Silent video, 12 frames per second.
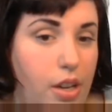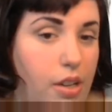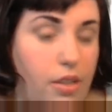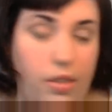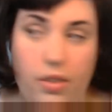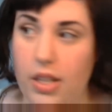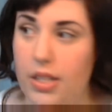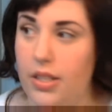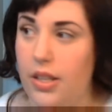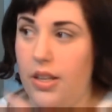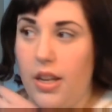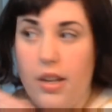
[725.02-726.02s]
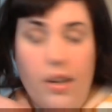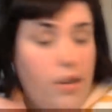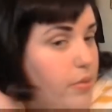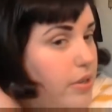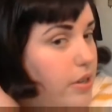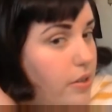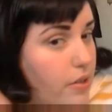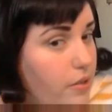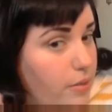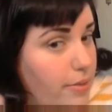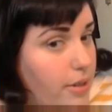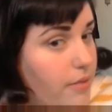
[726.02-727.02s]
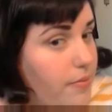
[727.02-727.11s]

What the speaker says: So that's, yeah, that kind of helps it out a little bit.